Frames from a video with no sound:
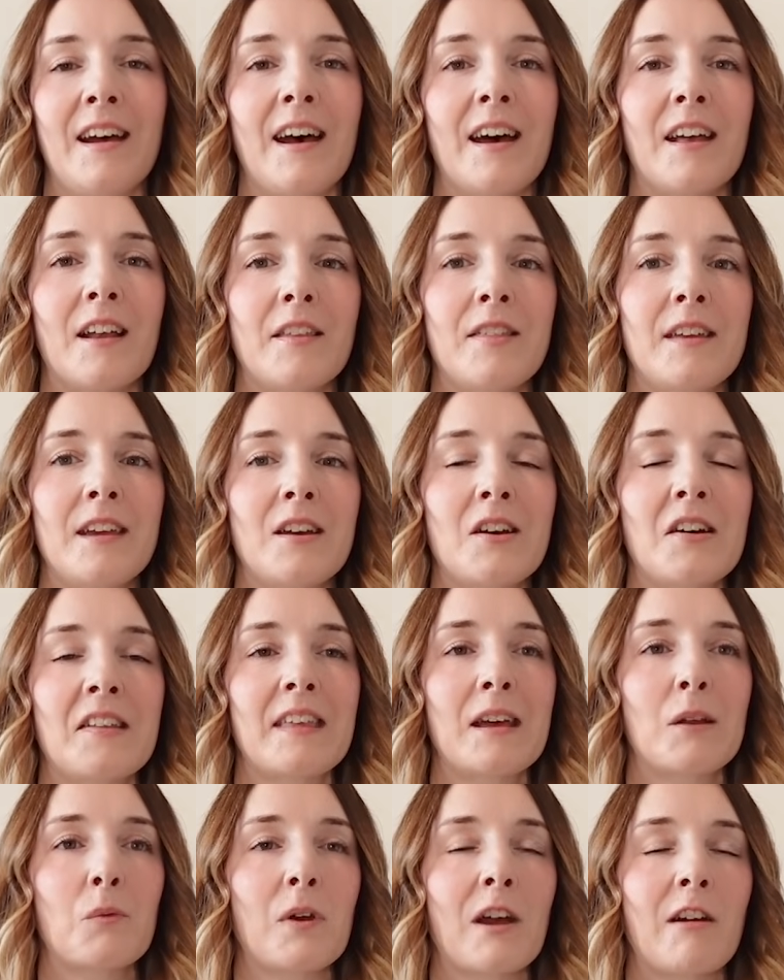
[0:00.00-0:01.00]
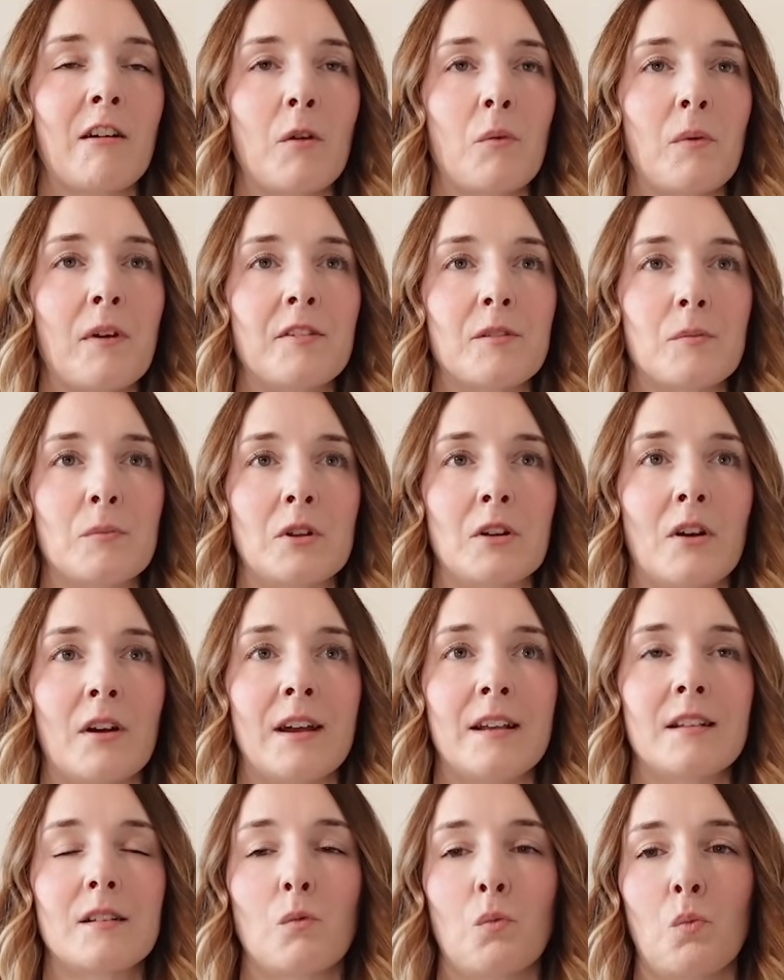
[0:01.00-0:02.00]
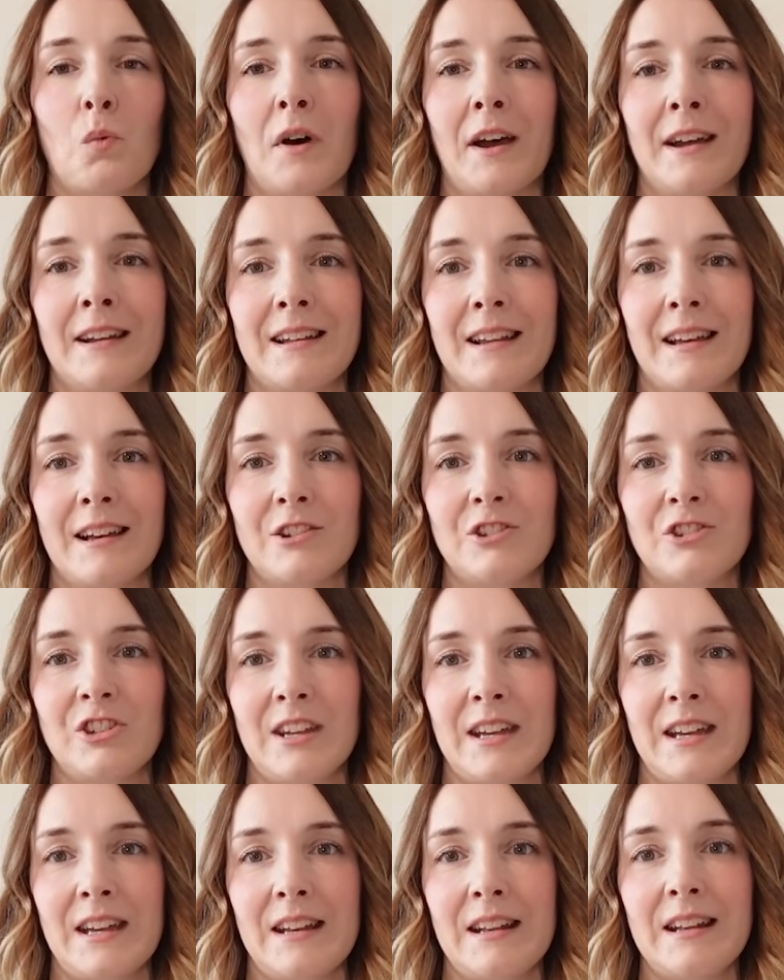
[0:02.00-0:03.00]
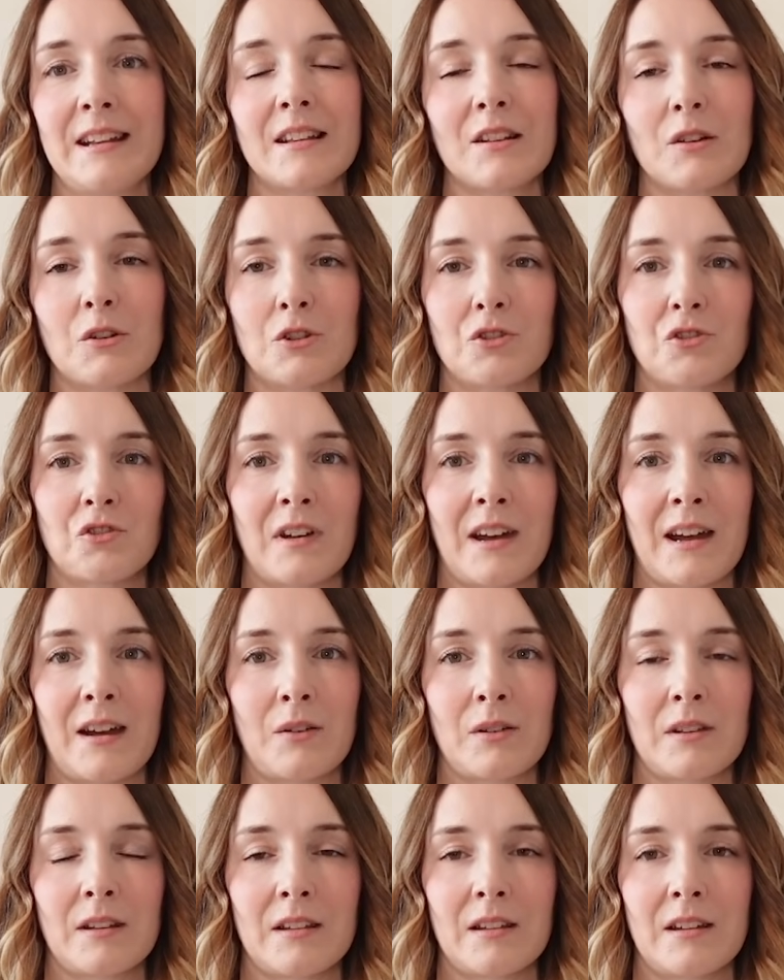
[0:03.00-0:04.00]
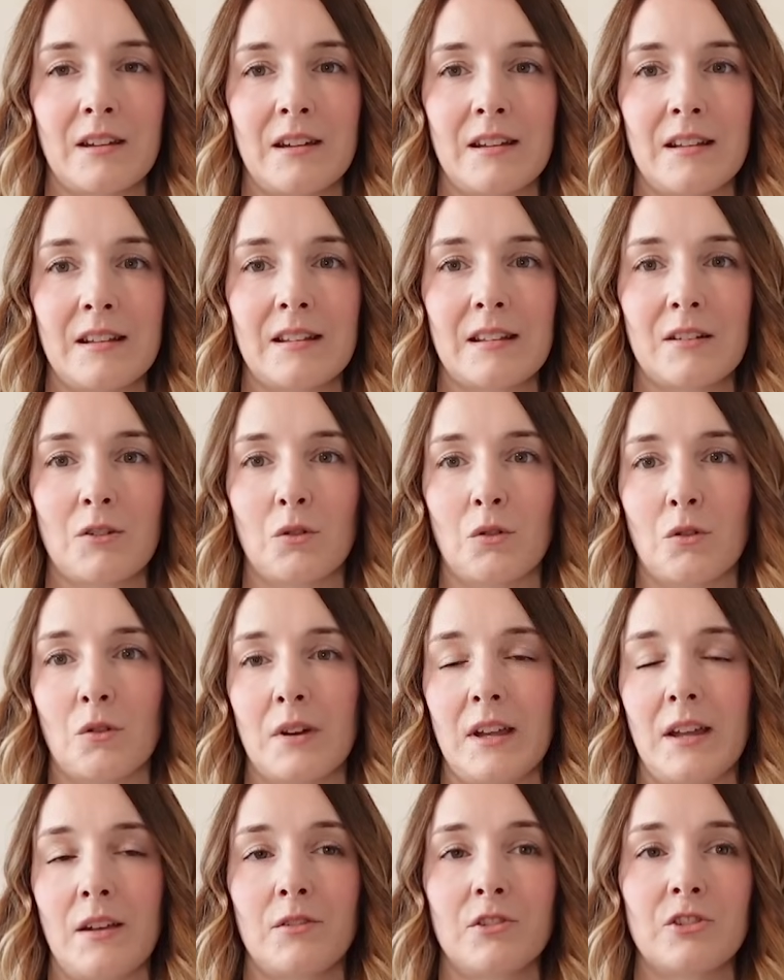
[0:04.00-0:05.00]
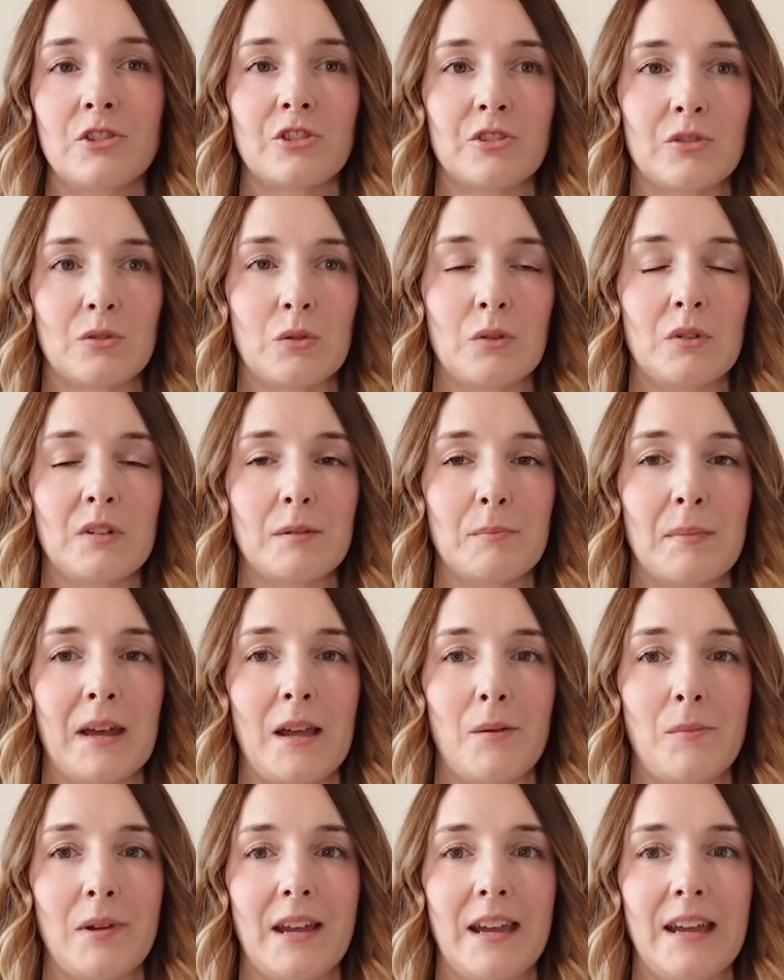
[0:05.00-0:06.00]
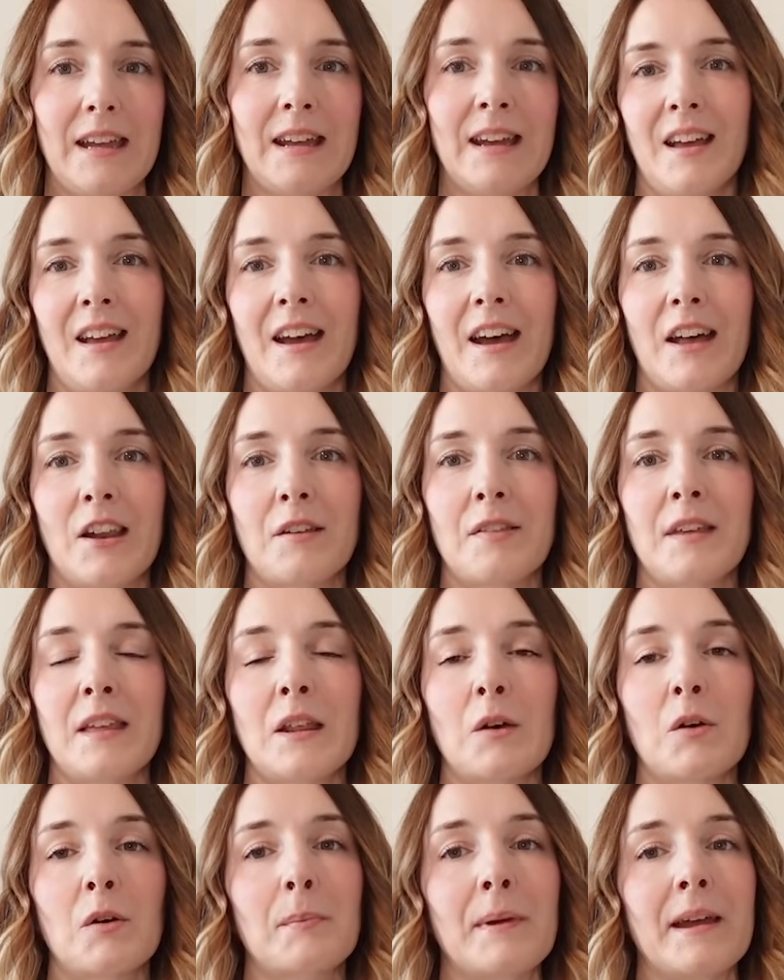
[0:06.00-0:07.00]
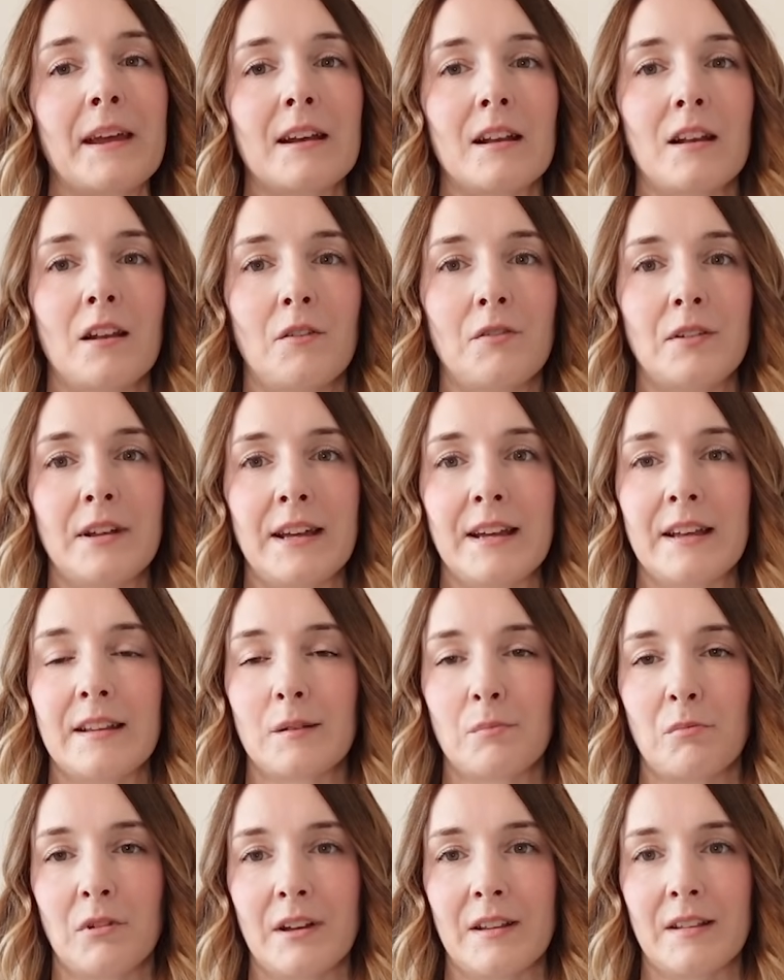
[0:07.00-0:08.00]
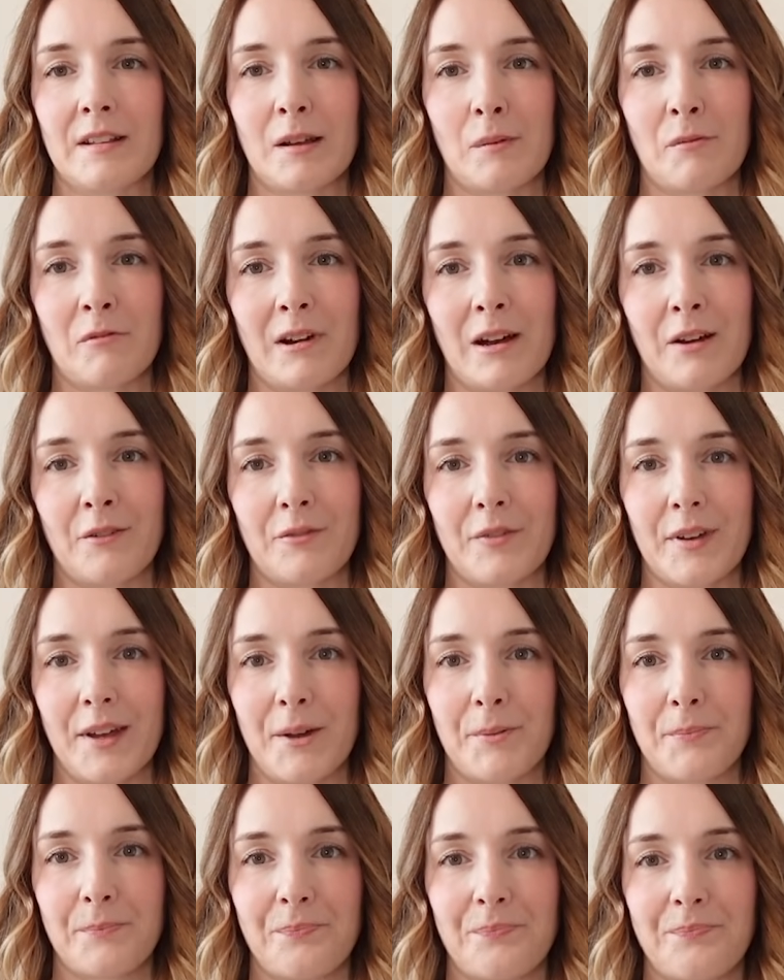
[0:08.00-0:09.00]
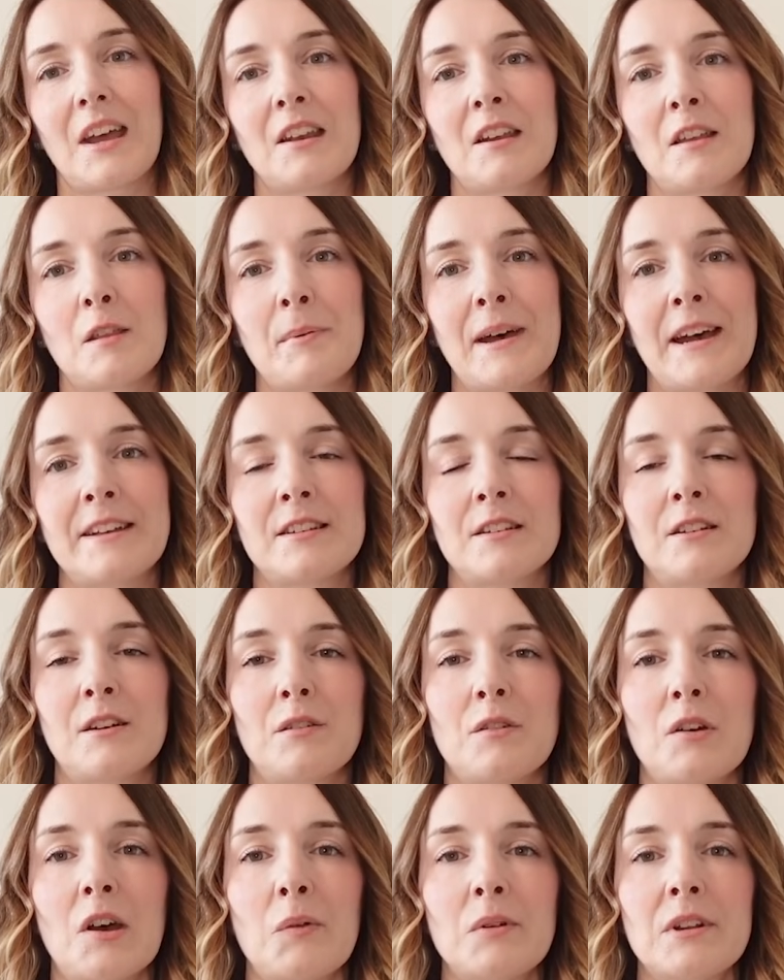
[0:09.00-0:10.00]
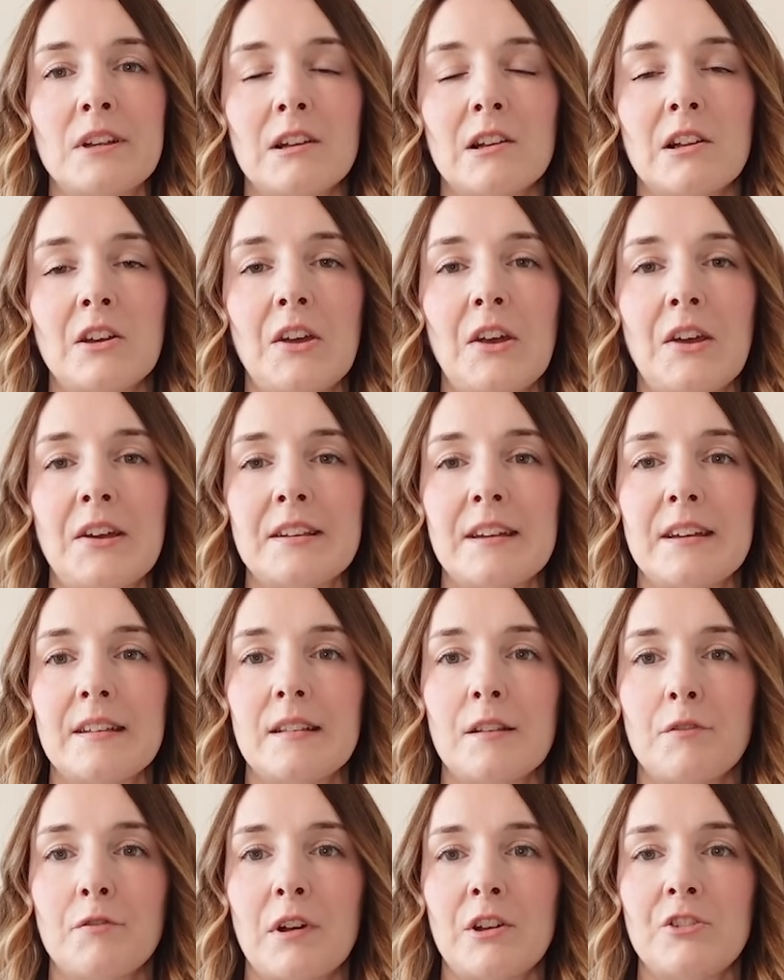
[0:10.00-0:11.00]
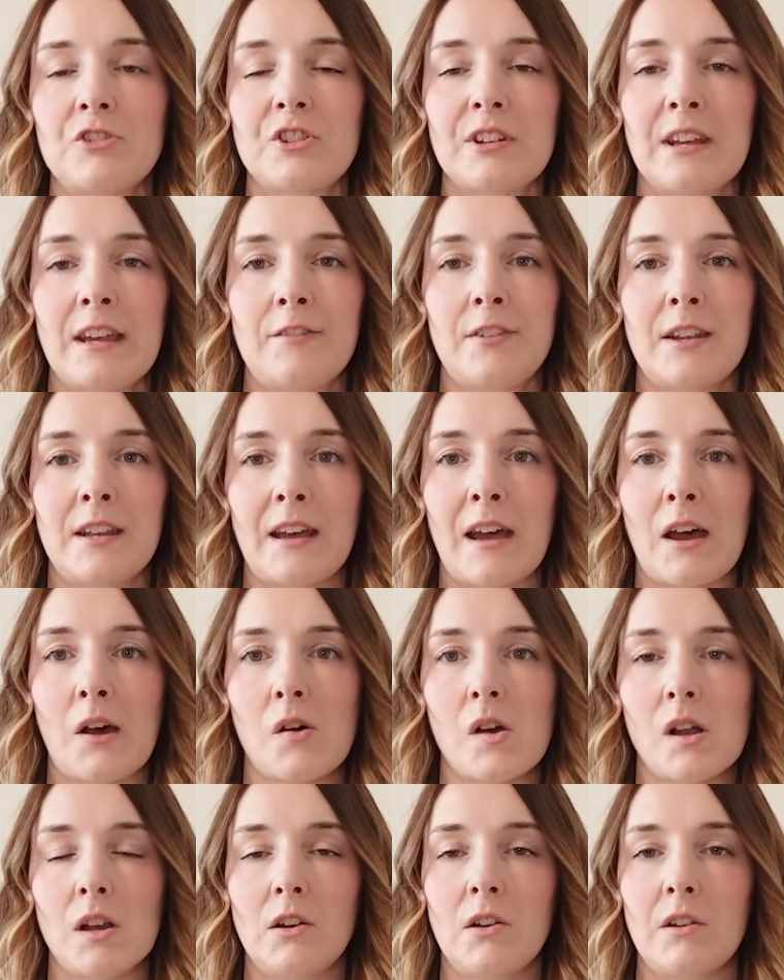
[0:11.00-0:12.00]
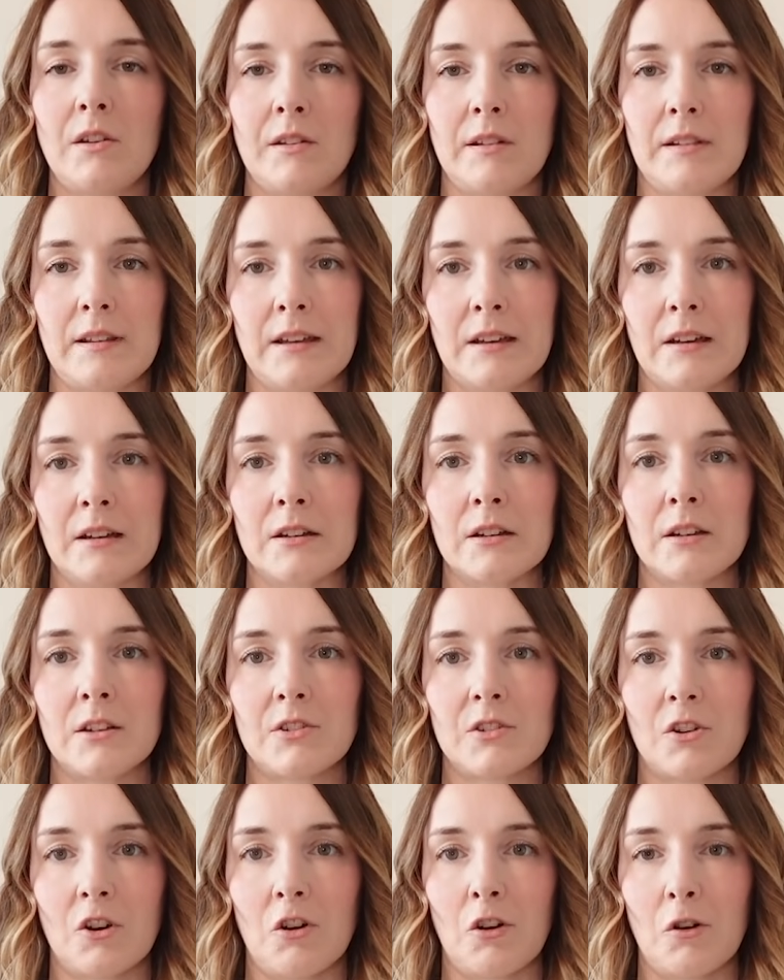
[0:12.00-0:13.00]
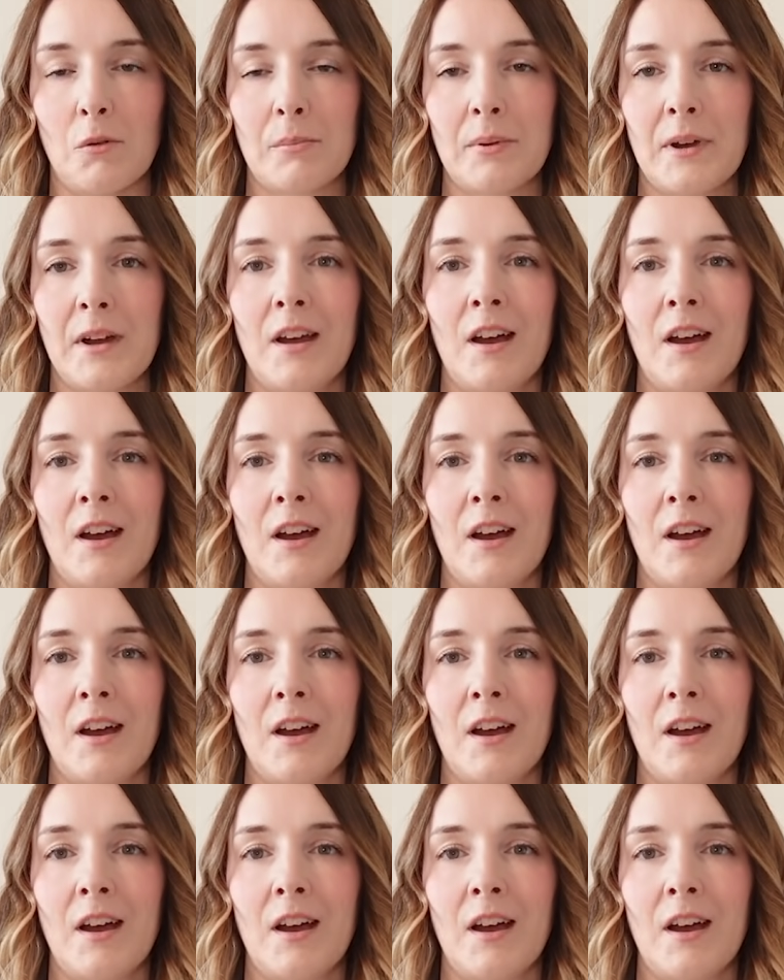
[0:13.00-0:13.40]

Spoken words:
And I think I'd then wear it with some nice wide leg jeans or trousers or even shorts maybe. And I think that would make a lovely spring and summer outfit. Another pattern I thought I would include is the French Navy Now Lucien top.